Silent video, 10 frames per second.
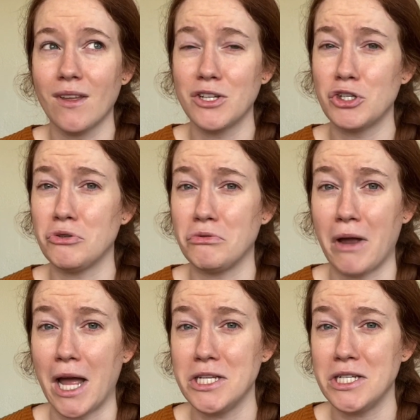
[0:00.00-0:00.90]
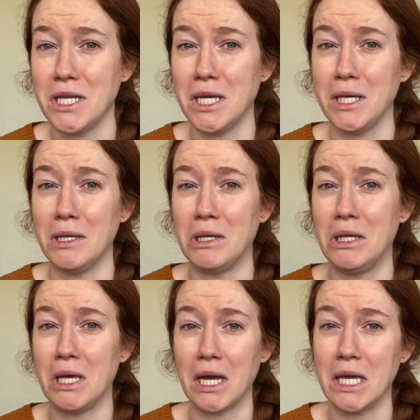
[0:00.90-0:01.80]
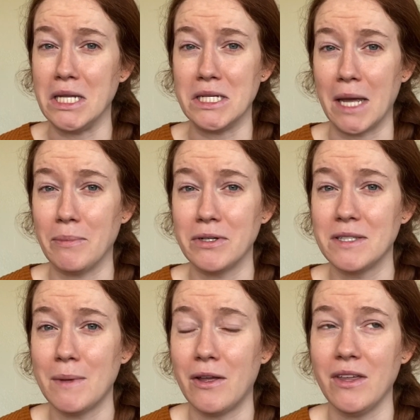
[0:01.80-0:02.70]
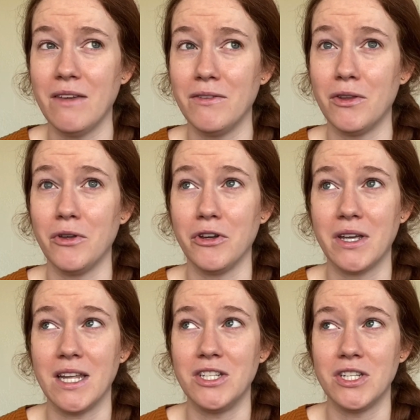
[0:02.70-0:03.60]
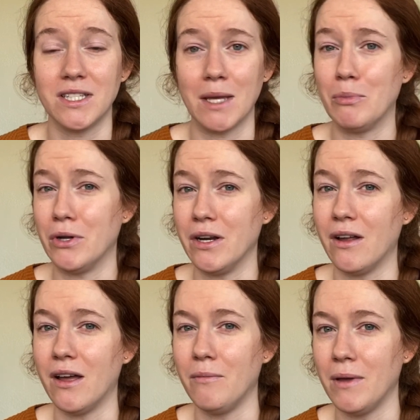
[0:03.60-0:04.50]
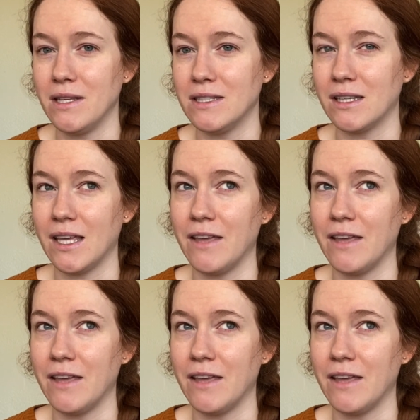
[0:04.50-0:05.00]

trashy, yucky diaper smell, even though your kid just like put it on, basically.